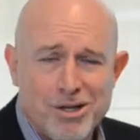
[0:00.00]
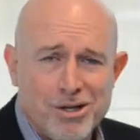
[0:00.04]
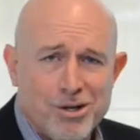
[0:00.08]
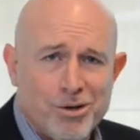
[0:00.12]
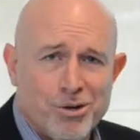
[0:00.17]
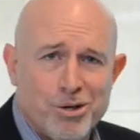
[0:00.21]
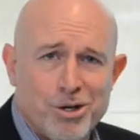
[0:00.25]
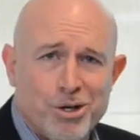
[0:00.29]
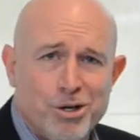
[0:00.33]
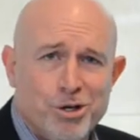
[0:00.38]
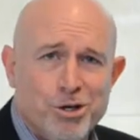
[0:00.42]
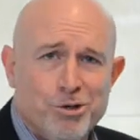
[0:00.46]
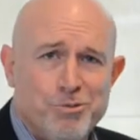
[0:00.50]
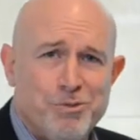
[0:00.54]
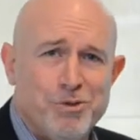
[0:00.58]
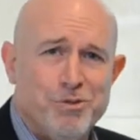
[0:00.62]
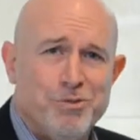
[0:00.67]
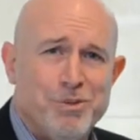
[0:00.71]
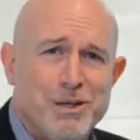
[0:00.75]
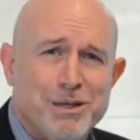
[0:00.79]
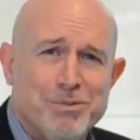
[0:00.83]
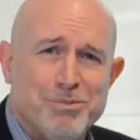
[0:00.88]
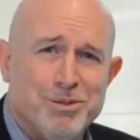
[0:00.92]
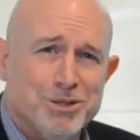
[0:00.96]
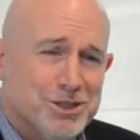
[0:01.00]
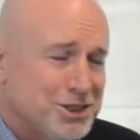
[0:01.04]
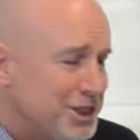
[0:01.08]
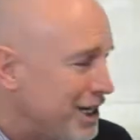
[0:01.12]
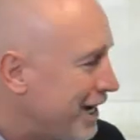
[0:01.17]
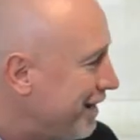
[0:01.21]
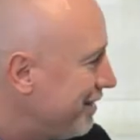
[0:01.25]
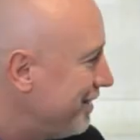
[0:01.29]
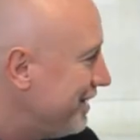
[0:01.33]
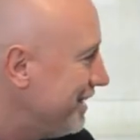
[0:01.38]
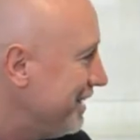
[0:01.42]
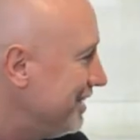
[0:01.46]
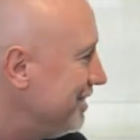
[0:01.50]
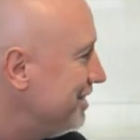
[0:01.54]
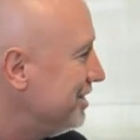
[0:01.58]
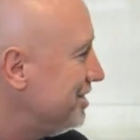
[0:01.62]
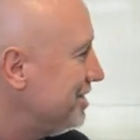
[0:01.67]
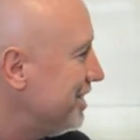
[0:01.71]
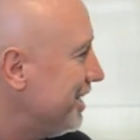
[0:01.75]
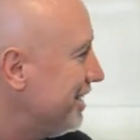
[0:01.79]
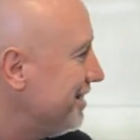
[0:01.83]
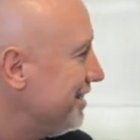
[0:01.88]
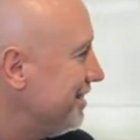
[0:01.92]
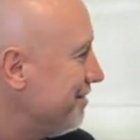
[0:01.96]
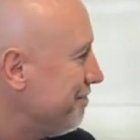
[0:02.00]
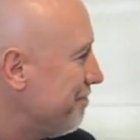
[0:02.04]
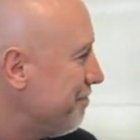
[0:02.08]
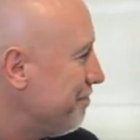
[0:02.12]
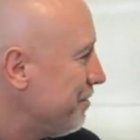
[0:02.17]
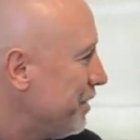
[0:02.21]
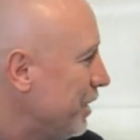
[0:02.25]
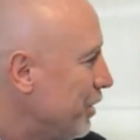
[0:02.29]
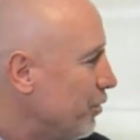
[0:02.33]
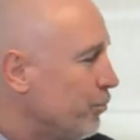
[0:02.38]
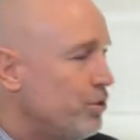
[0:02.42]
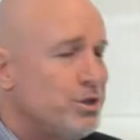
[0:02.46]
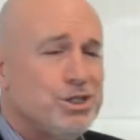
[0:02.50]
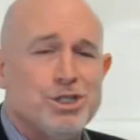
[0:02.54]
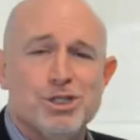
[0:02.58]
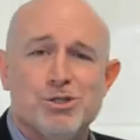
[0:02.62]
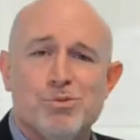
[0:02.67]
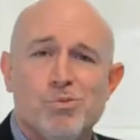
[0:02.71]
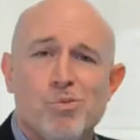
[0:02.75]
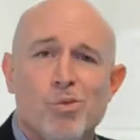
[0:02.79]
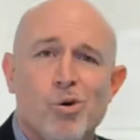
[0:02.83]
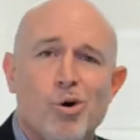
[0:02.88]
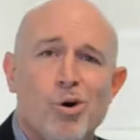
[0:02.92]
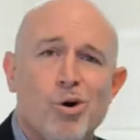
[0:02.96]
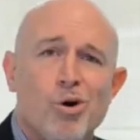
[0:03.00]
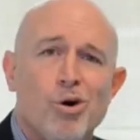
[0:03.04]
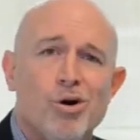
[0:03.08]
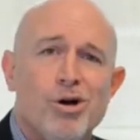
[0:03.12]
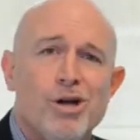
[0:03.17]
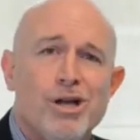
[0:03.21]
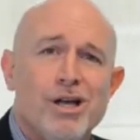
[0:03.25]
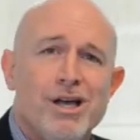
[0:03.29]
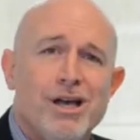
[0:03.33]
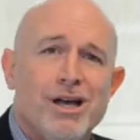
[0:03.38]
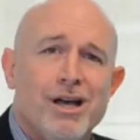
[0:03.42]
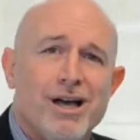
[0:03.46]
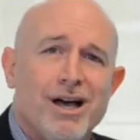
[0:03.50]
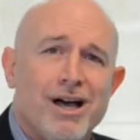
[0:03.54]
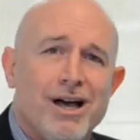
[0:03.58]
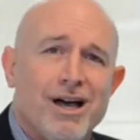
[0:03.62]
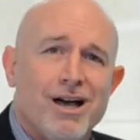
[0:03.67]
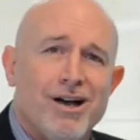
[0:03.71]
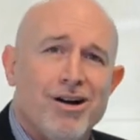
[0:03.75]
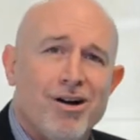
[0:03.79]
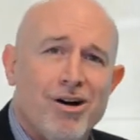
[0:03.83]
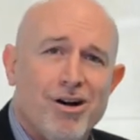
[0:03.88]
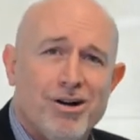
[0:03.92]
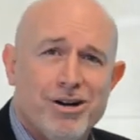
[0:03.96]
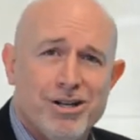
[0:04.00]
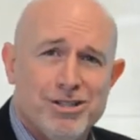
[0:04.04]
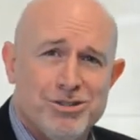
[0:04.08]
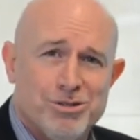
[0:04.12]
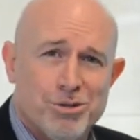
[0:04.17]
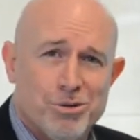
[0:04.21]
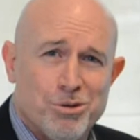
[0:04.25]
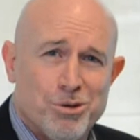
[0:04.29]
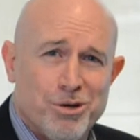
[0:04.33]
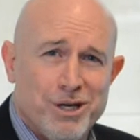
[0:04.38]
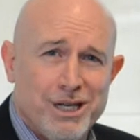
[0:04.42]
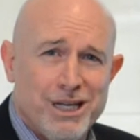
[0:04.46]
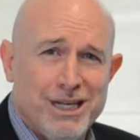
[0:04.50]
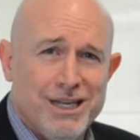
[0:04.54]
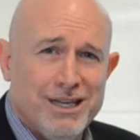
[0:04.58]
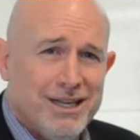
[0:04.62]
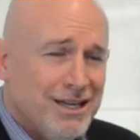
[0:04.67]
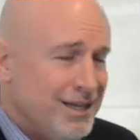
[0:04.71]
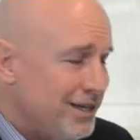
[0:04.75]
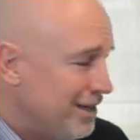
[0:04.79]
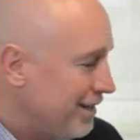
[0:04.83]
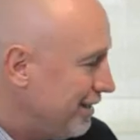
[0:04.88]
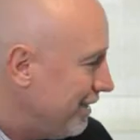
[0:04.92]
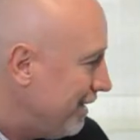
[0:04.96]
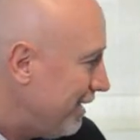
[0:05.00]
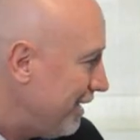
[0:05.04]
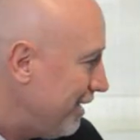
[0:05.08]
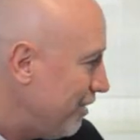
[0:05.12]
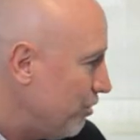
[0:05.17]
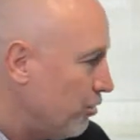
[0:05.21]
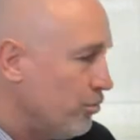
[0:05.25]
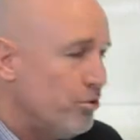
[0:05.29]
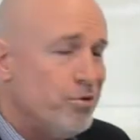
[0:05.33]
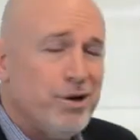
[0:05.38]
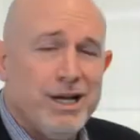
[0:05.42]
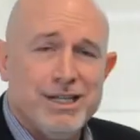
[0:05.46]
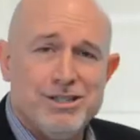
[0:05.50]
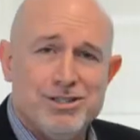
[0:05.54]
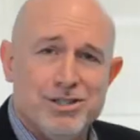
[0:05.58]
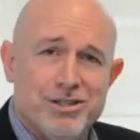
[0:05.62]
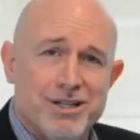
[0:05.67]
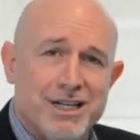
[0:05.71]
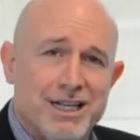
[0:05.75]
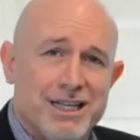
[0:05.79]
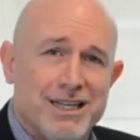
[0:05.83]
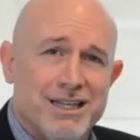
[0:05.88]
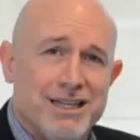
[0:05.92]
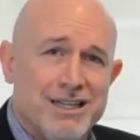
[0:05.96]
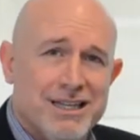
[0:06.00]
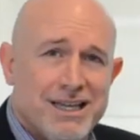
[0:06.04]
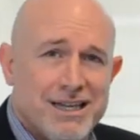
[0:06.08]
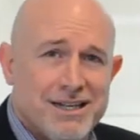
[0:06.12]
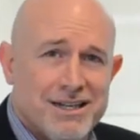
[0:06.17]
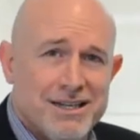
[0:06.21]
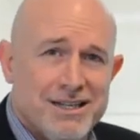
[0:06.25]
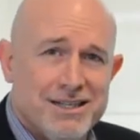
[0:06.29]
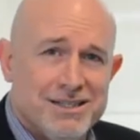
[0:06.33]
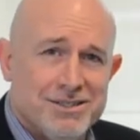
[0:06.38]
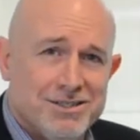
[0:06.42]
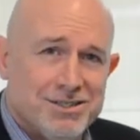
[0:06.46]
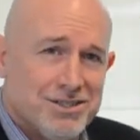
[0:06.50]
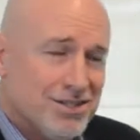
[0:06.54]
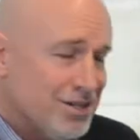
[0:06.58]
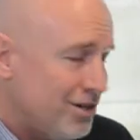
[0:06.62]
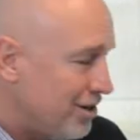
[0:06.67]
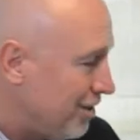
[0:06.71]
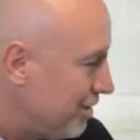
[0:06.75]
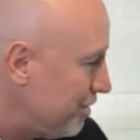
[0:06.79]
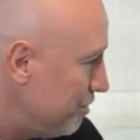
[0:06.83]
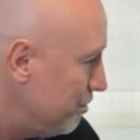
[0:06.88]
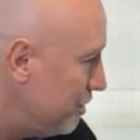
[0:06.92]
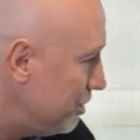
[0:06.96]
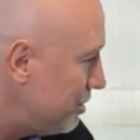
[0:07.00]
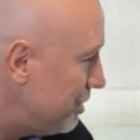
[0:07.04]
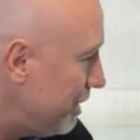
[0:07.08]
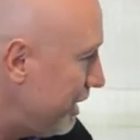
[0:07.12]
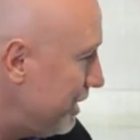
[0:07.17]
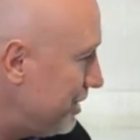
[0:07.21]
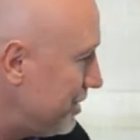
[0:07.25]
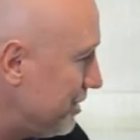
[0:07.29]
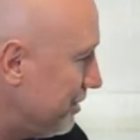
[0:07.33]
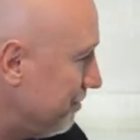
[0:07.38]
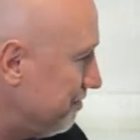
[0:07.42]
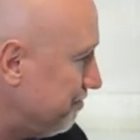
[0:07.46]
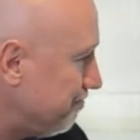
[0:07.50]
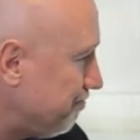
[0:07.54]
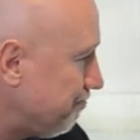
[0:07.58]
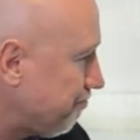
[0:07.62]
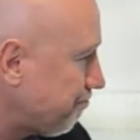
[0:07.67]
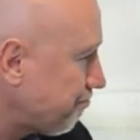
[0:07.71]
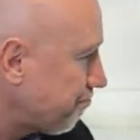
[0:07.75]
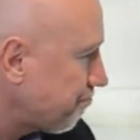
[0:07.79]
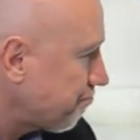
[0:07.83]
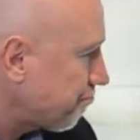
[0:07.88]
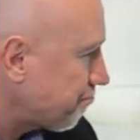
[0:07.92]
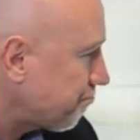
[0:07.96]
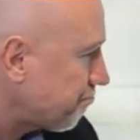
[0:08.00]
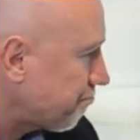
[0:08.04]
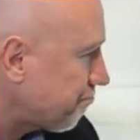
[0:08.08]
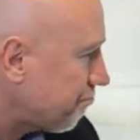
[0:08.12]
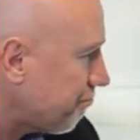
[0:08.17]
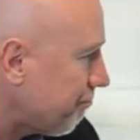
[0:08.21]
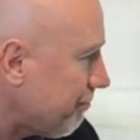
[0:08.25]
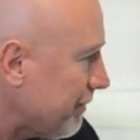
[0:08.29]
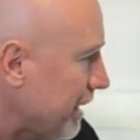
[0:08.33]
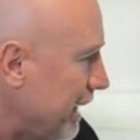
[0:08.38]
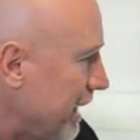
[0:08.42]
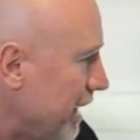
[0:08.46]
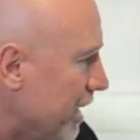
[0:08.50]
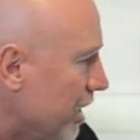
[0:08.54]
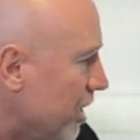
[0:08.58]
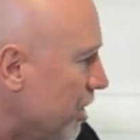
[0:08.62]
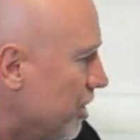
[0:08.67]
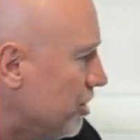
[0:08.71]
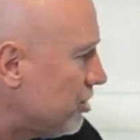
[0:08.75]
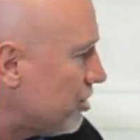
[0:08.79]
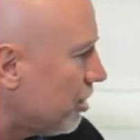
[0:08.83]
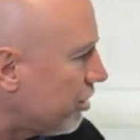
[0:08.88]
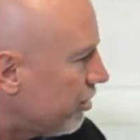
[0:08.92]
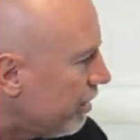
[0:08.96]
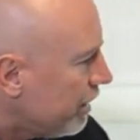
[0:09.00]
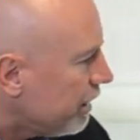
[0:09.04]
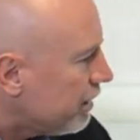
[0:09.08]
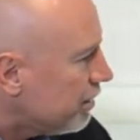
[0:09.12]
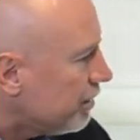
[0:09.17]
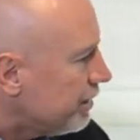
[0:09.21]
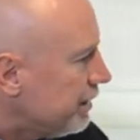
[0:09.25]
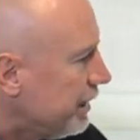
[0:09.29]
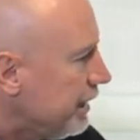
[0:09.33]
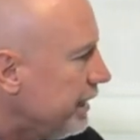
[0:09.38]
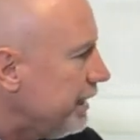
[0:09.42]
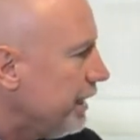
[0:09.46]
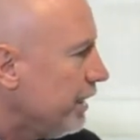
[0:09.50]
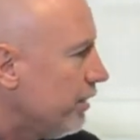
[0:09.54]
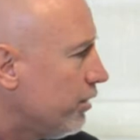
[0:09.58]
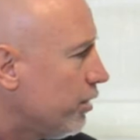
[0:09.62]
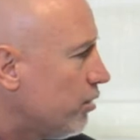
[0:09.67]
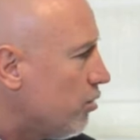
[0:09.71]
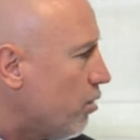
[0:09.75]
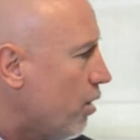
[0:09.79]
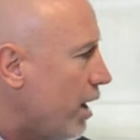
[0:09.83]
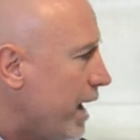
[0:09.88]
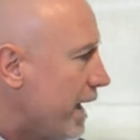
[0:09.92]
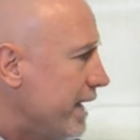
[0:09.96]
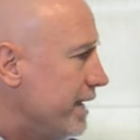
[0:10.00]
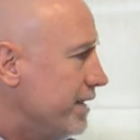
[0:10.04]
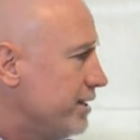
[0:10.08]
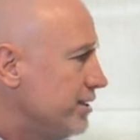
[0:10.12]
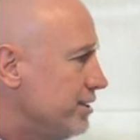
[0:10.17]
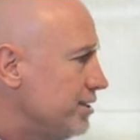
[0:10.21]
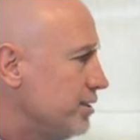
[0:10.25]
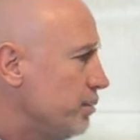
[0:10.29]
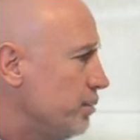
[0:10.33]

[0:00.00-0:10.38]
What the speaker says: or a group of people shouting at each other, which is more oratory or rhetoric than it is argumentation. So critical thinking requires